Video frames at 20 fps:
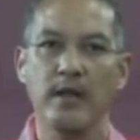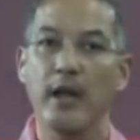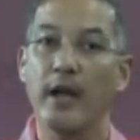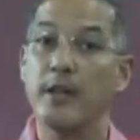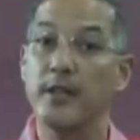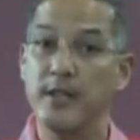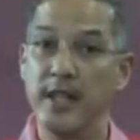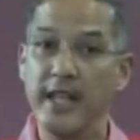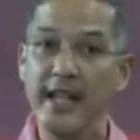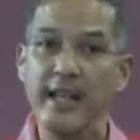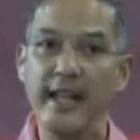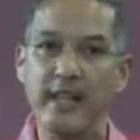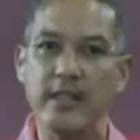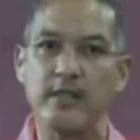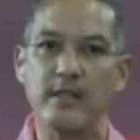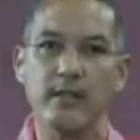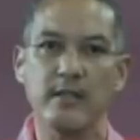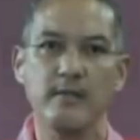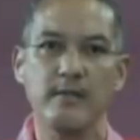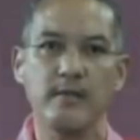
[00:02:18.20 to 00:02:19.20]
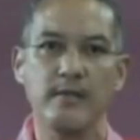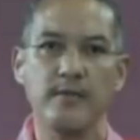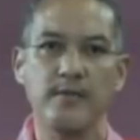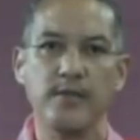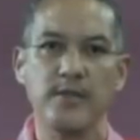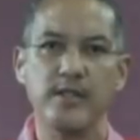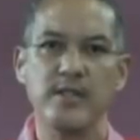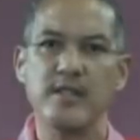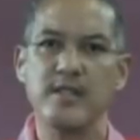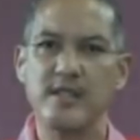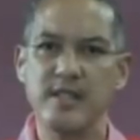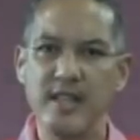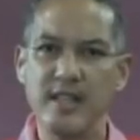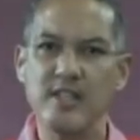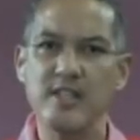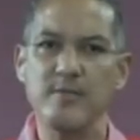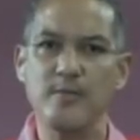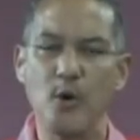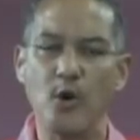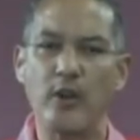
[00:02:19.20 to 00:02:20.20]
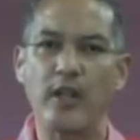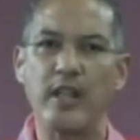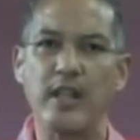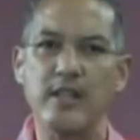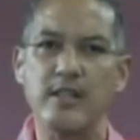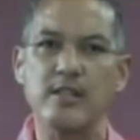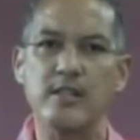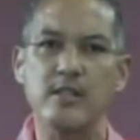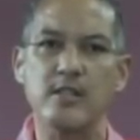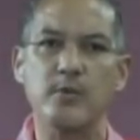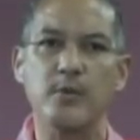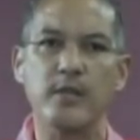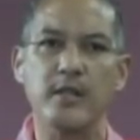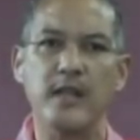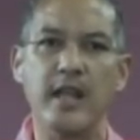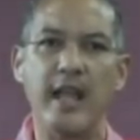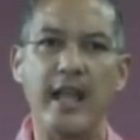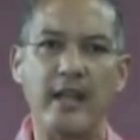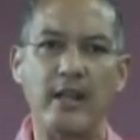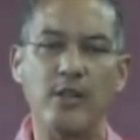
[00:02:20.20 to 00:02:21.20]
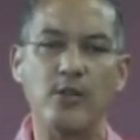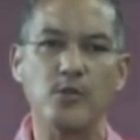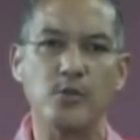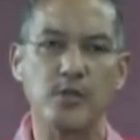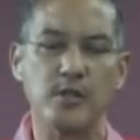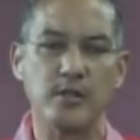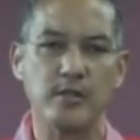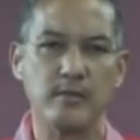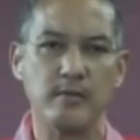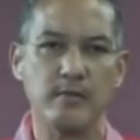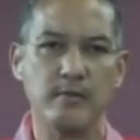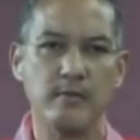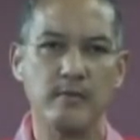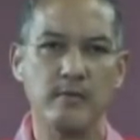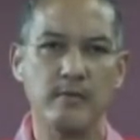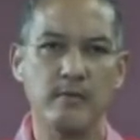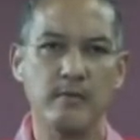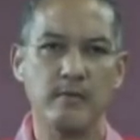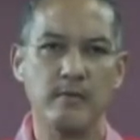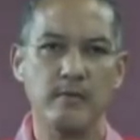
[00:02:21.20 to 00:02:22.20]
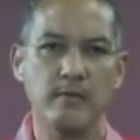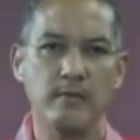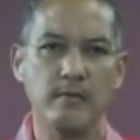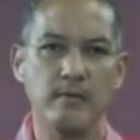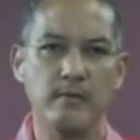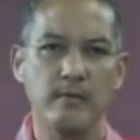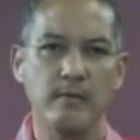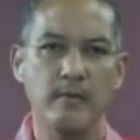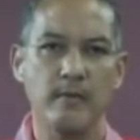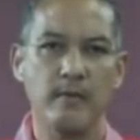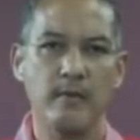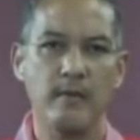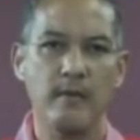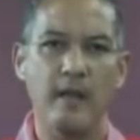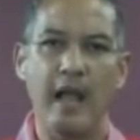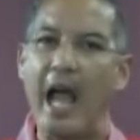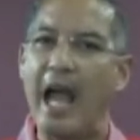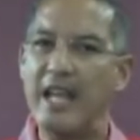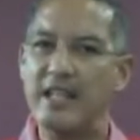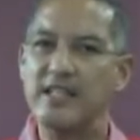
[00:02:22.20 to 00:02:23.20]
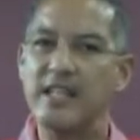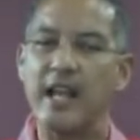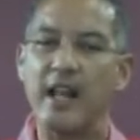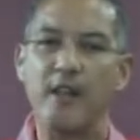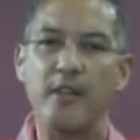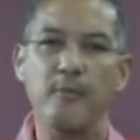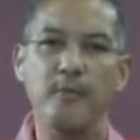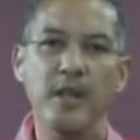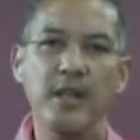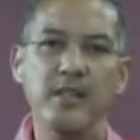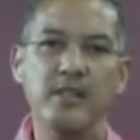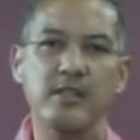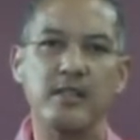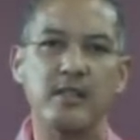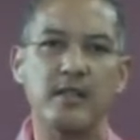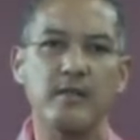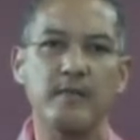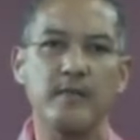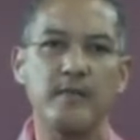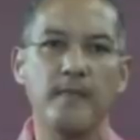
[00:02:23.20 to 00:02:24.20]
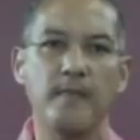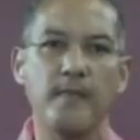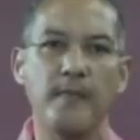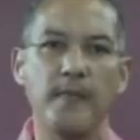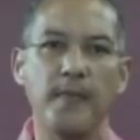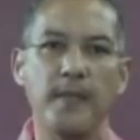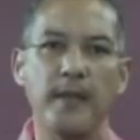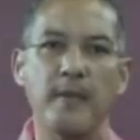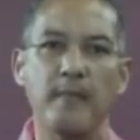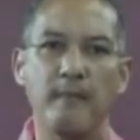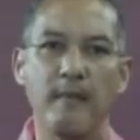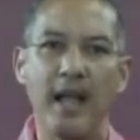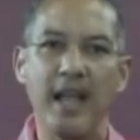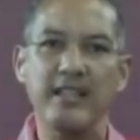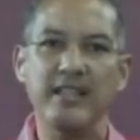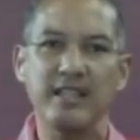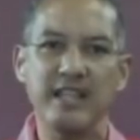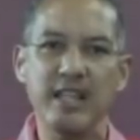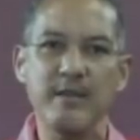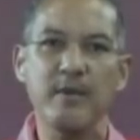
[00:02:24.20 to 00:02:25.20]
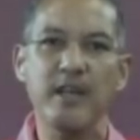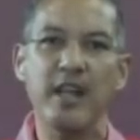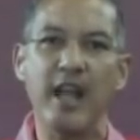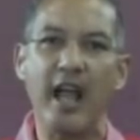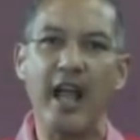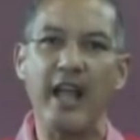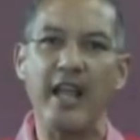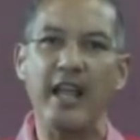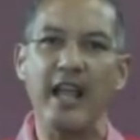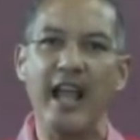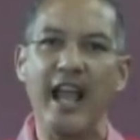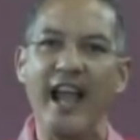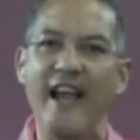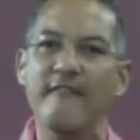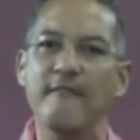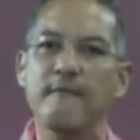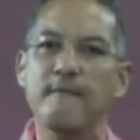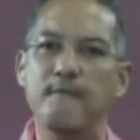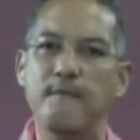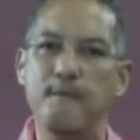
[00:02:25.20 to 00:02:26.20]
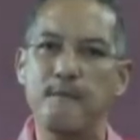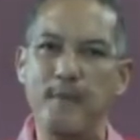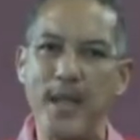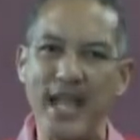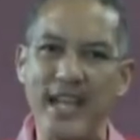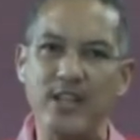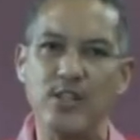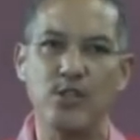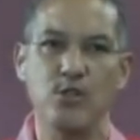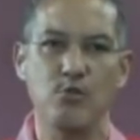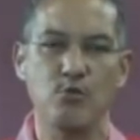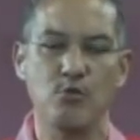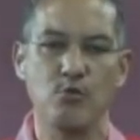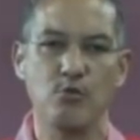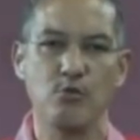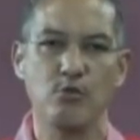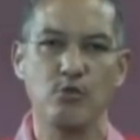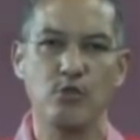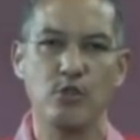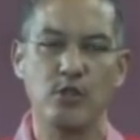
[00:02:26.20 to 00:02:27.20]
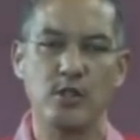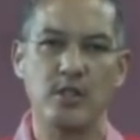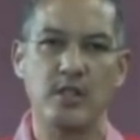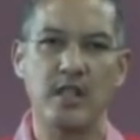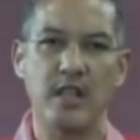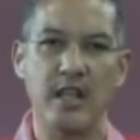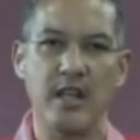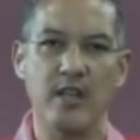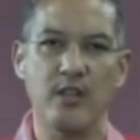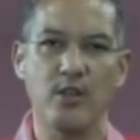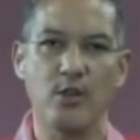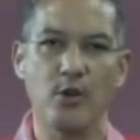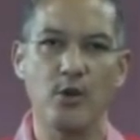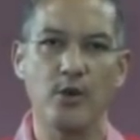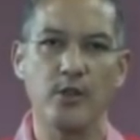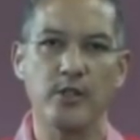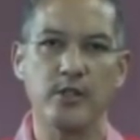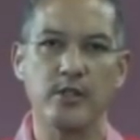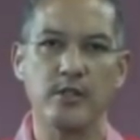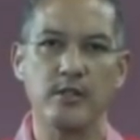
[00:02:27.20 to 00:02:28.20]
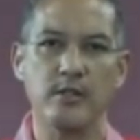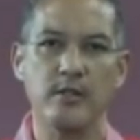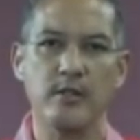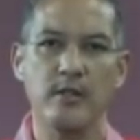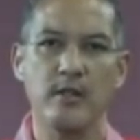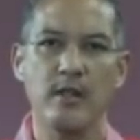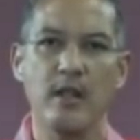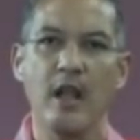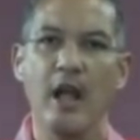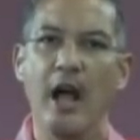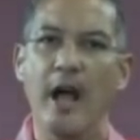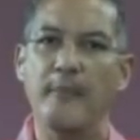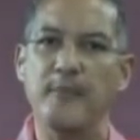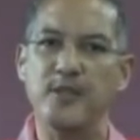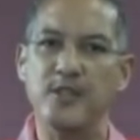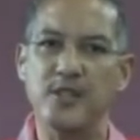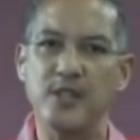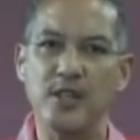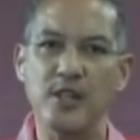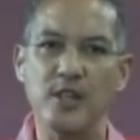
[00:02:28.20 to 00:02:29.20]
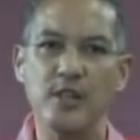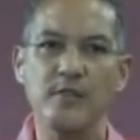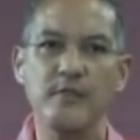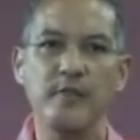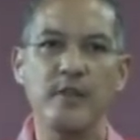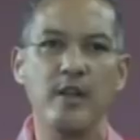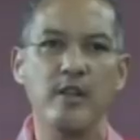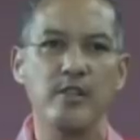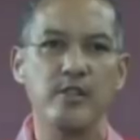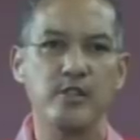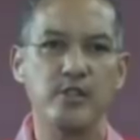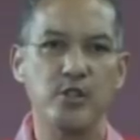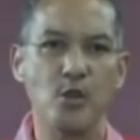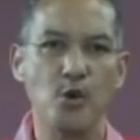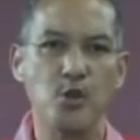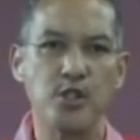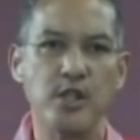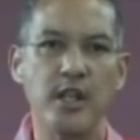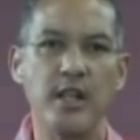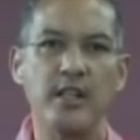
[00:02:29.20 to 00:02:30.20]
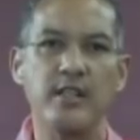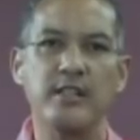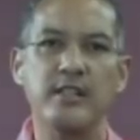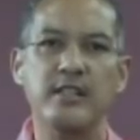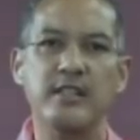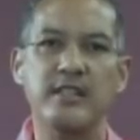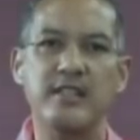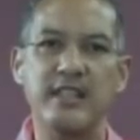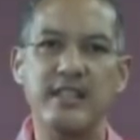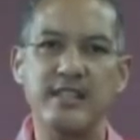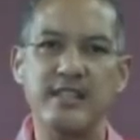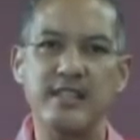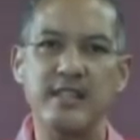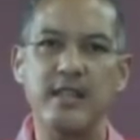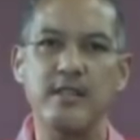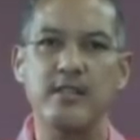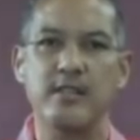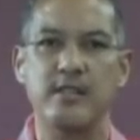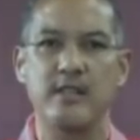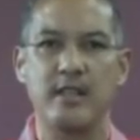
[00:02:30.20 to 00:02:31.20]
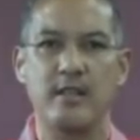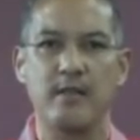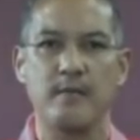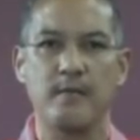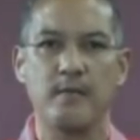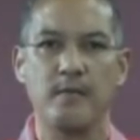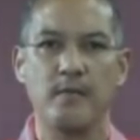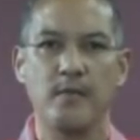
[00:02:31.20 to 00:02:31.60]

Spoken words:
A day later, 6 more cases were diagnosed. As Health Minister, my team and I have begged you to stay indoors, observe social distancing,